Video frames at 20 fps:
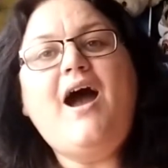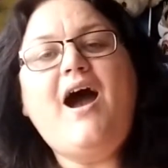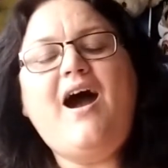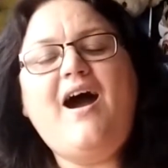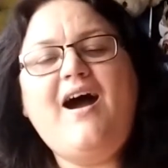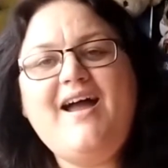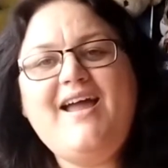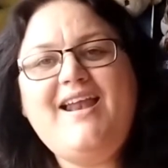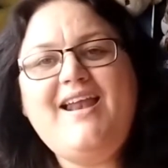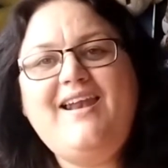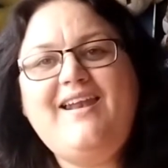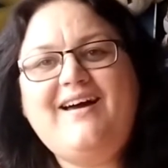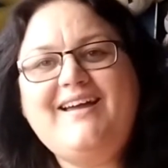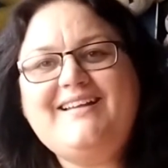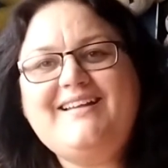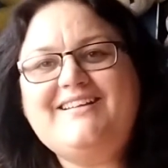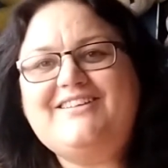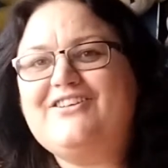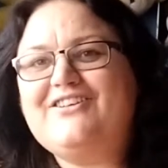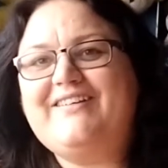
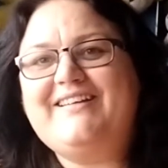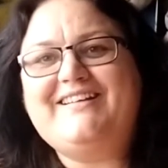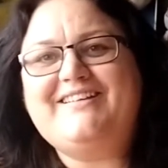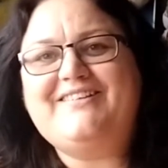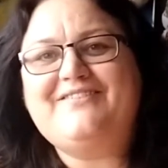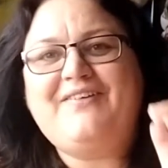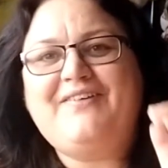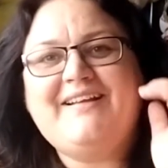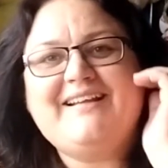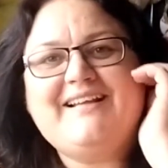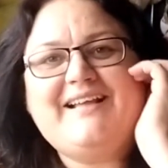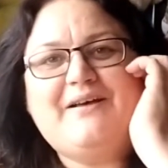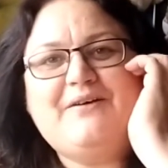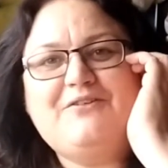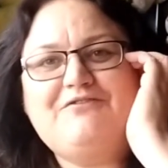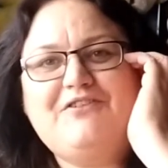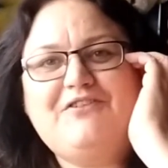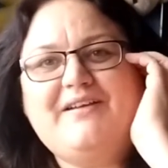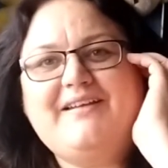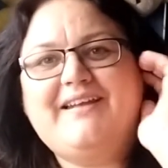The fact that I was
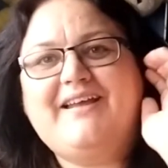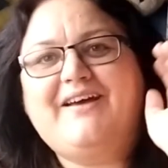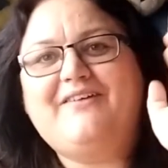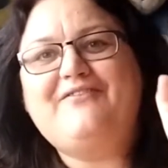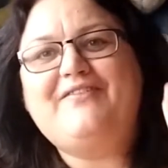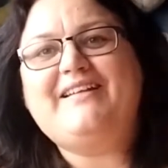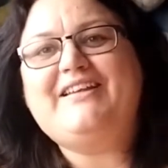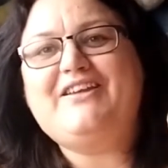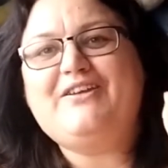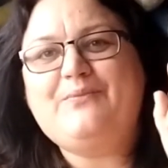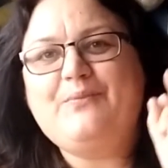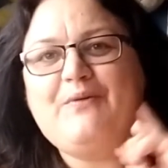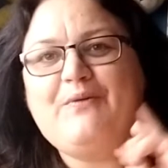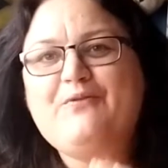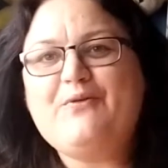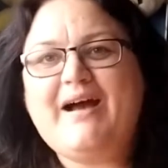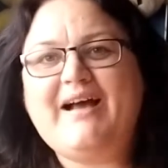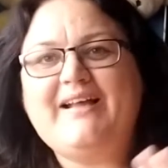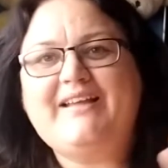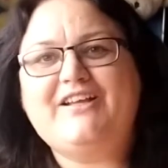throwing that, I think we've all
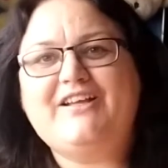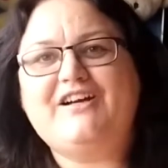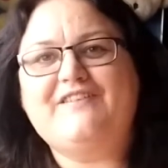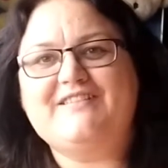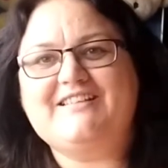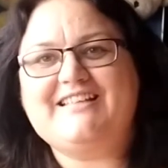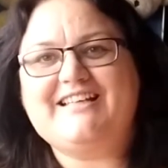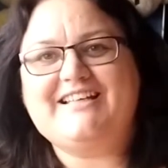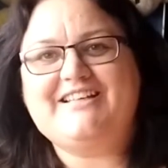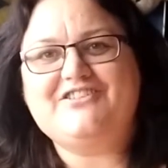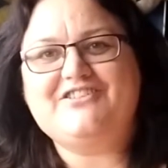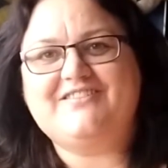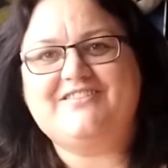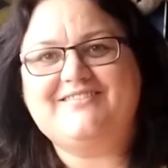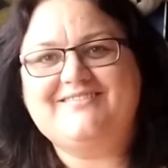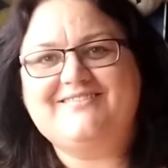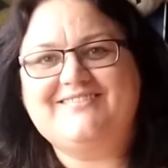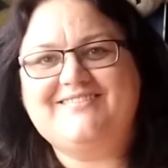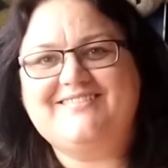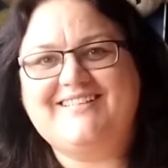had that conversation,
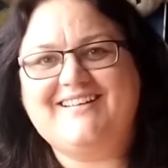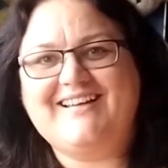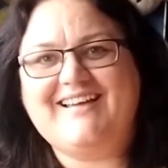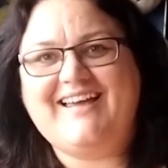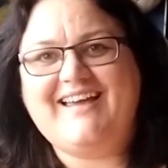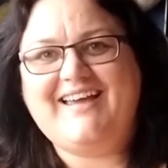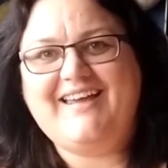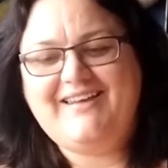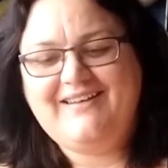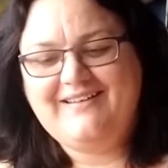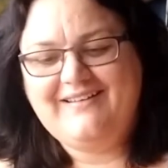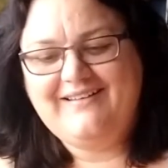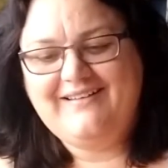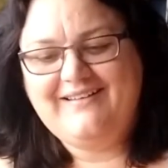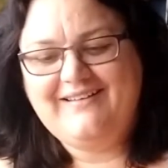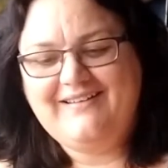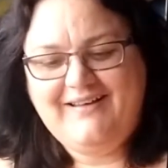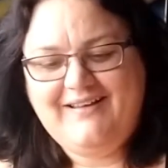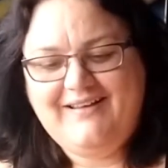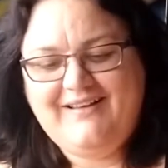okay?
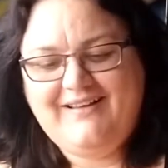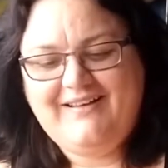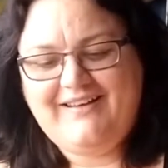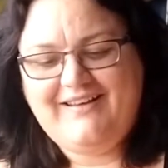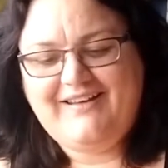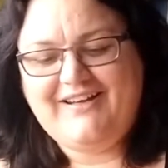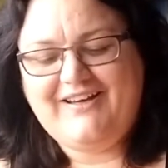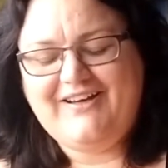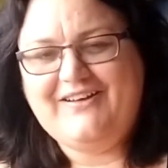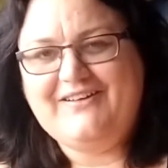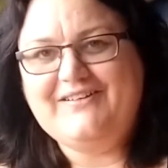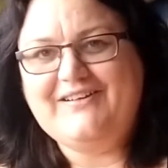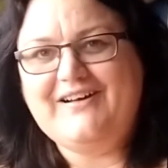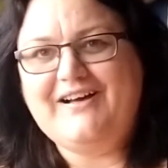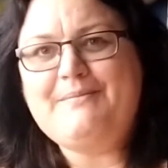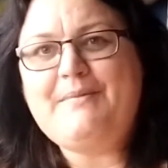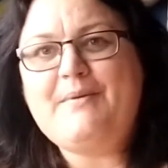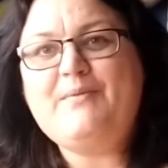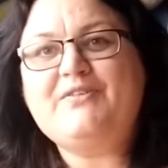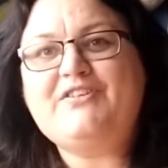You know, I
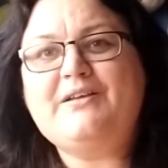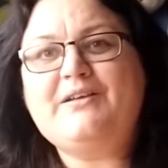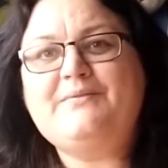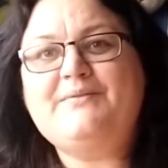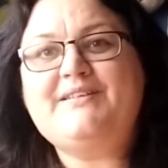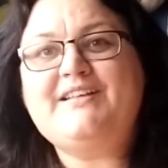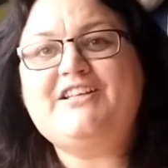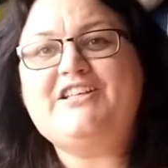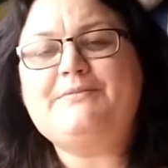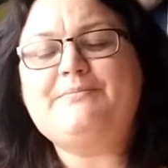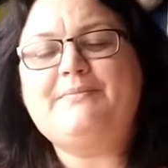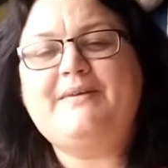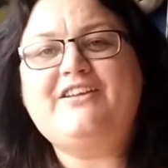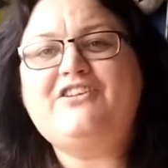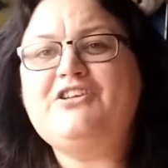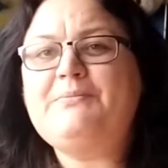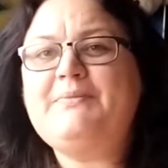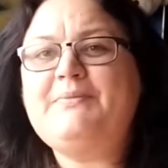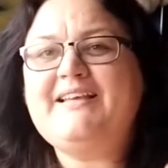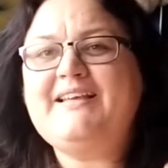remember what someone said to me, it's
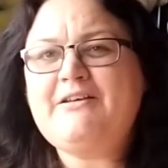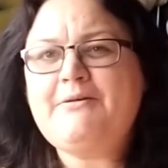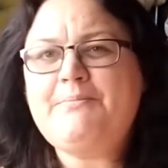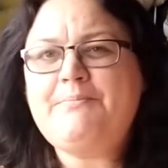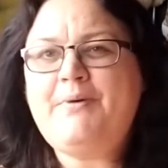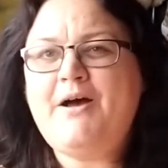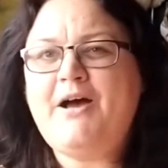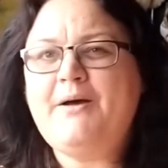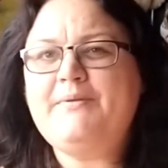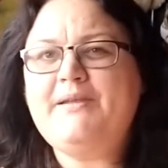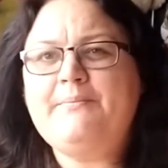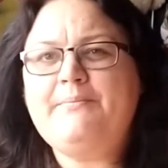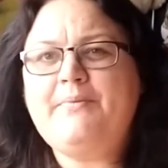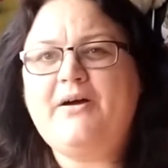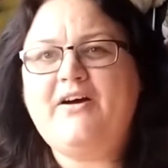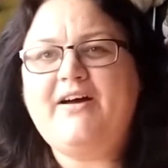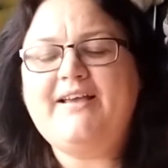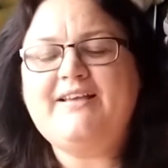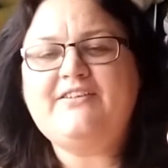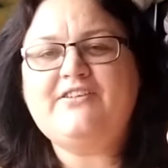going to be, is there a pub
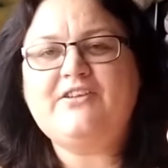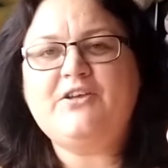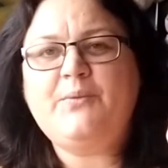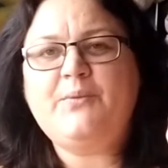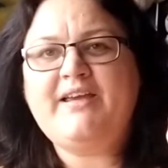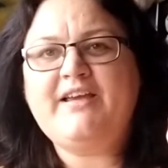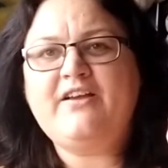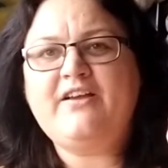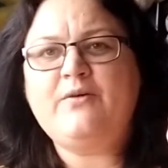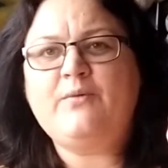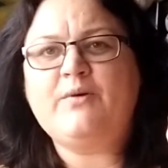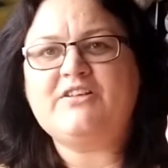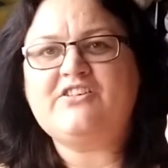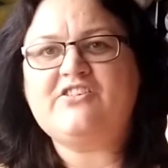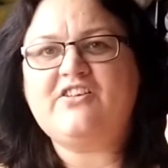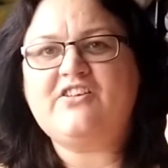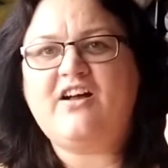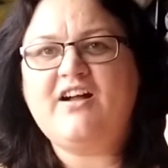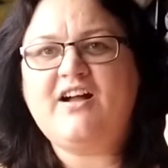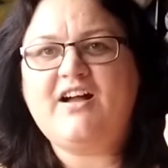nearby so we can watch
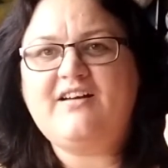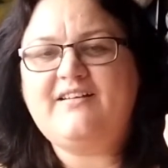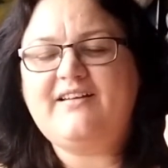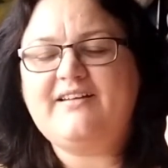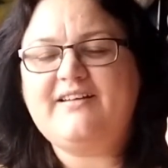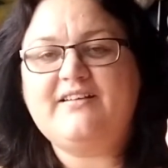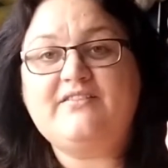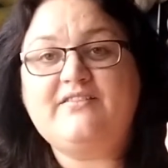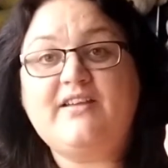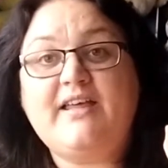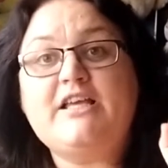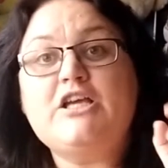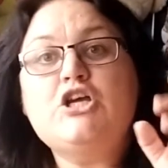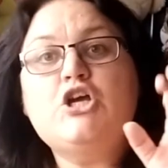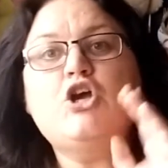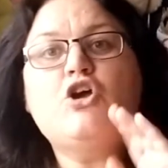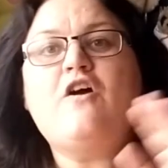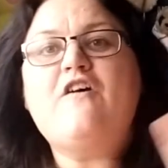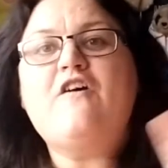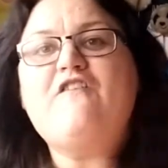soccer? And I was like,
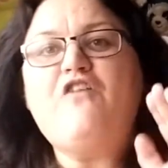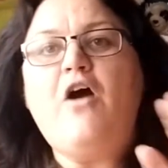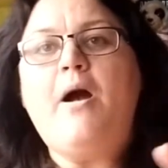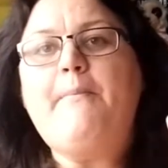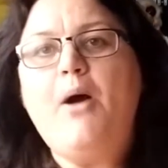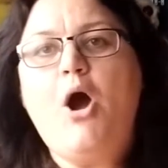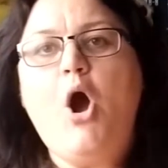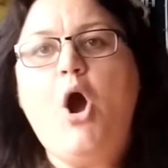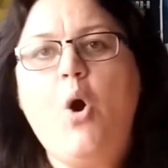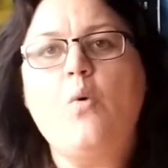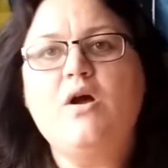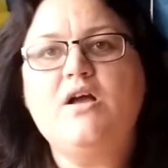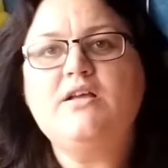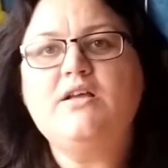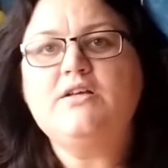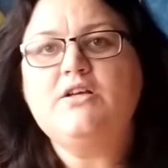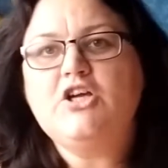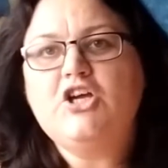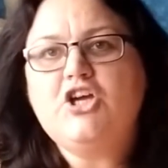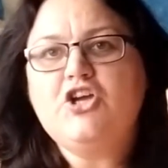football,
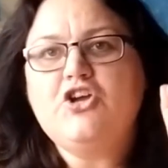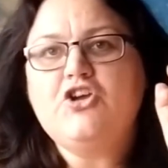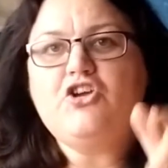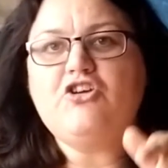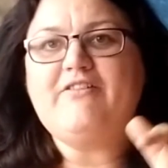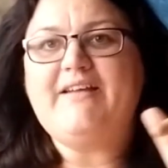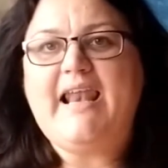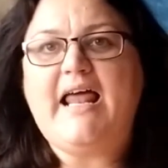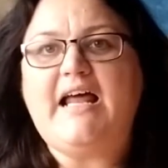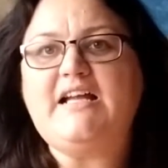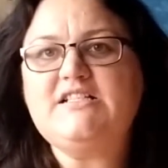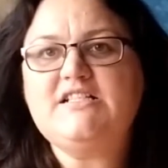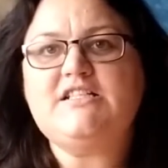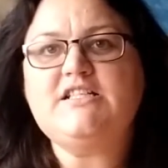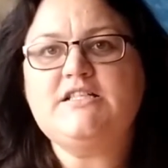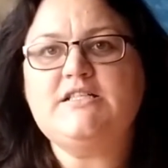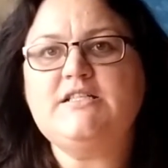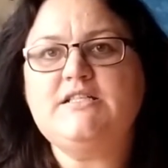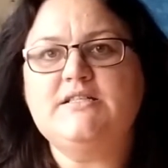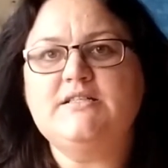you're in
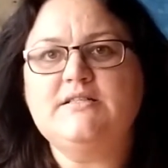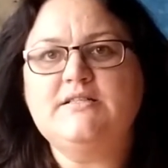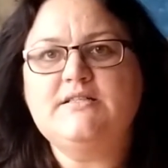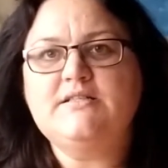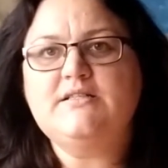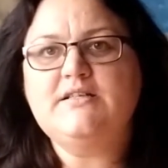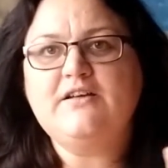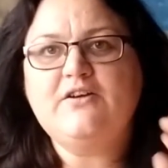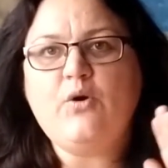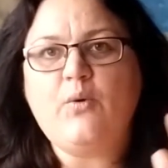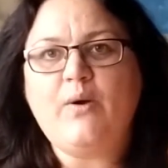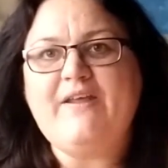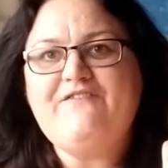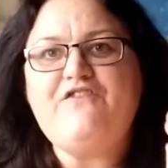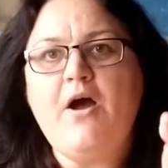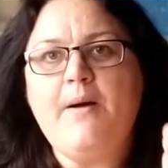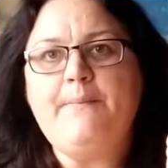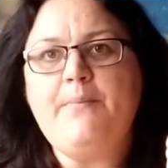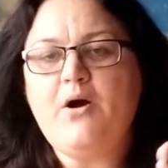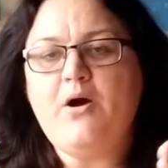London, call it
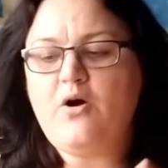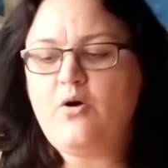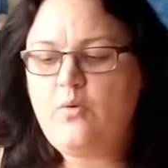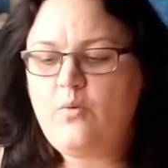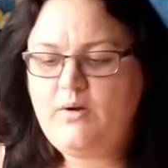football.